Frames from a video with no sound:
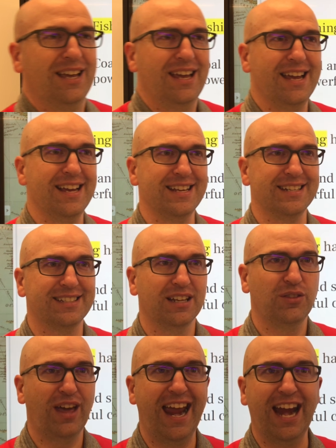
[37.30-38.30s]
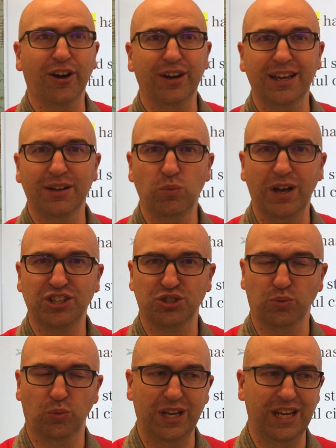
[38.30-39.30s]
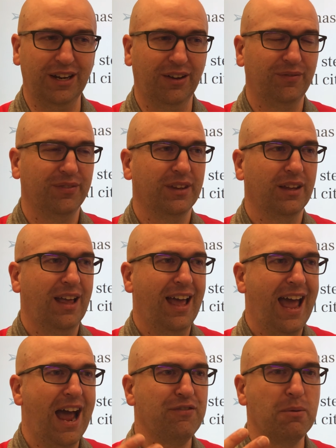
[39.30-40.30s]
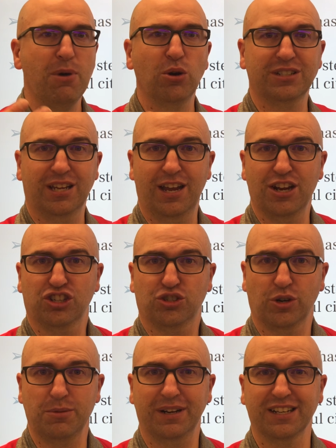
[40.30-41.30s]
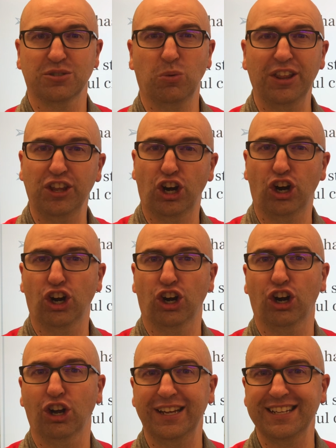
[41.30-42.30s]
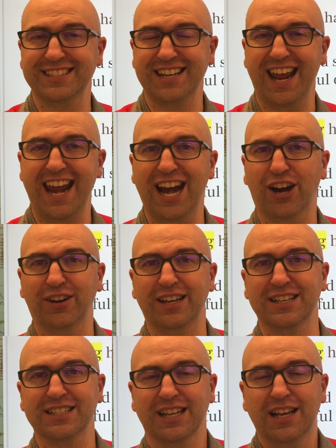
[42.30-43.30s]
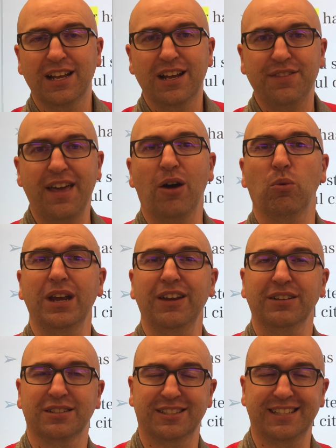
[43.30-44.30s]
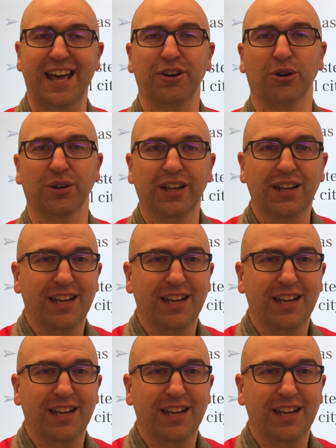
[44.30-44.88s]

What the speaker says: is the area in which we have the most history because it's one of the earliest areas that we settled